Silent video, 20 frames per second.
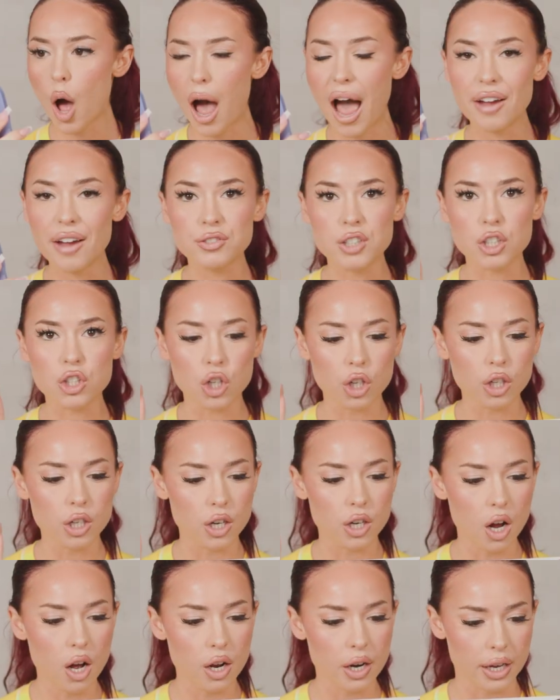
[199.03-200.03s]
I have to turn
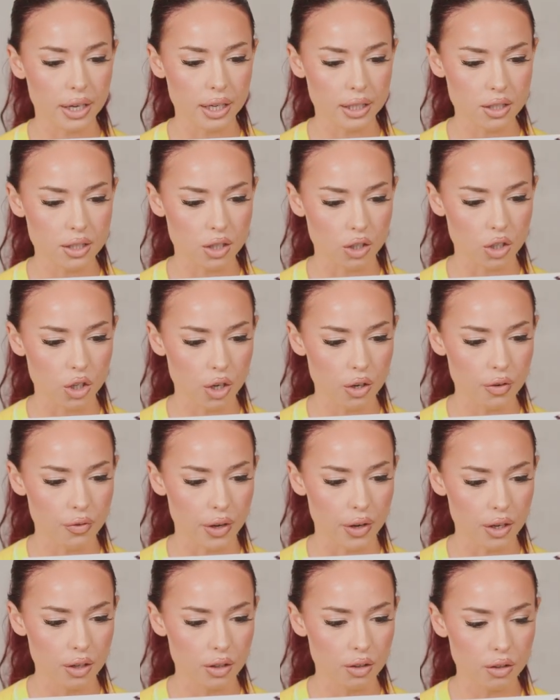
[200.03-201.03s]
it on, I guess, to curve
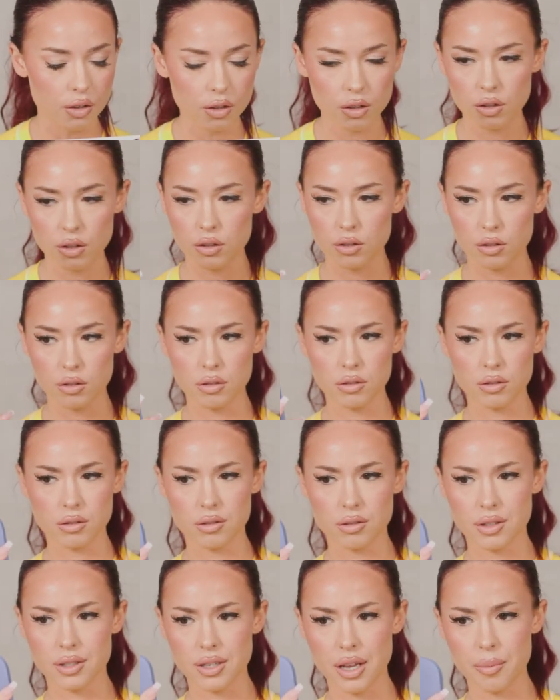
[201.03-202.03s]
it.
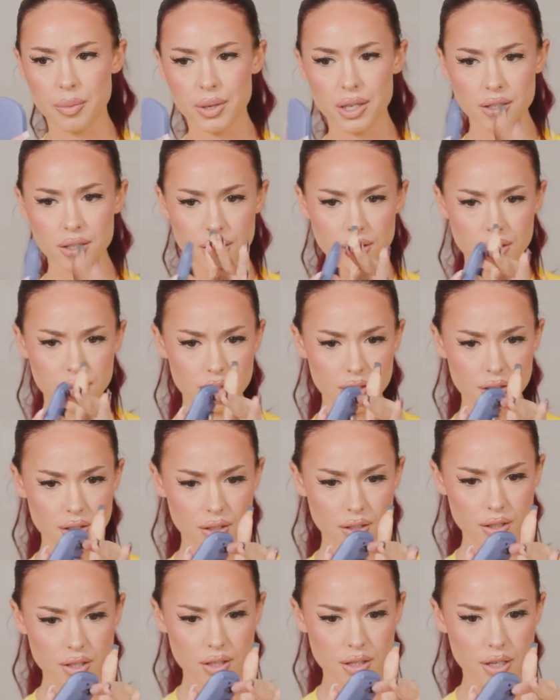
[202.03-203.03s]
Does that make sense?
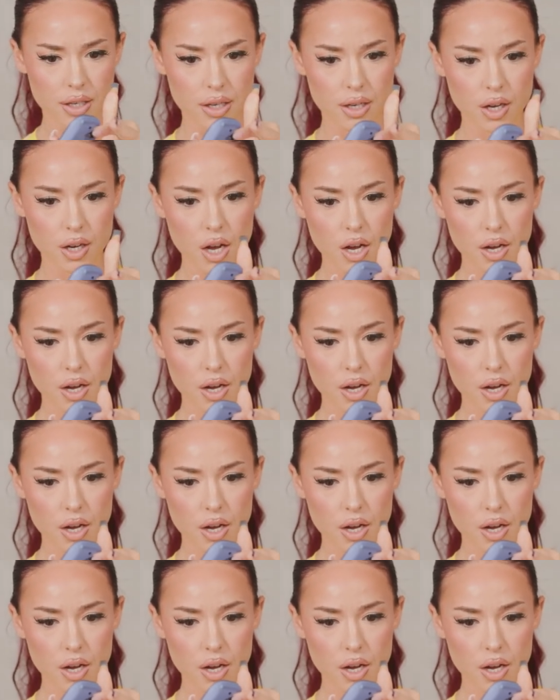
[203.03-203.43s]
Let's see.